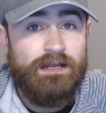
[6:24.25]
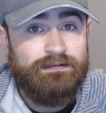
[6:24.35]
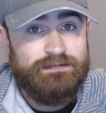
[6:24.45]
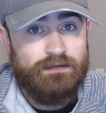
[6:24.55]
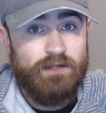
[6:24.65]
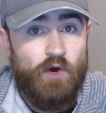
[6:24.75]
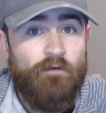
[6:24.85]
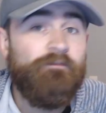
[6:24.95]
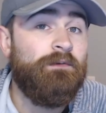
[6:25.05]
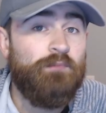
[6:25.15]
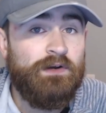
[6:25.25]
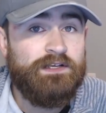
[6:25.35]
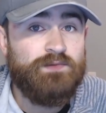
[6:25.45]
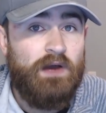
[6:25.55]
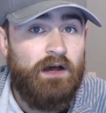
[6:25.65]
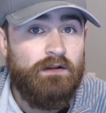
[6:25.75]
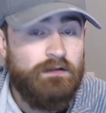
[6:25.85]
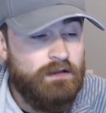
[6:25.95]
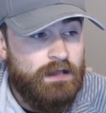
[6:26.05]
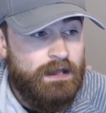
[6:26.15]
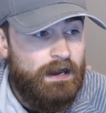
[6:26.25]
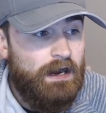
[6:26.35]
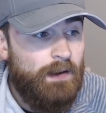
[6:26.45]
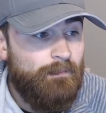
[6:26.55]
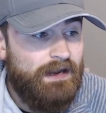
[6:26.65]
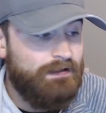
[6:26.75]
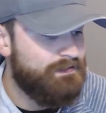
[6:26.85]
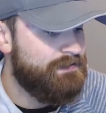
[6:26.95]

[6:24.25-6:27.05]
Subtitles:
It's a low footprint as well, and it's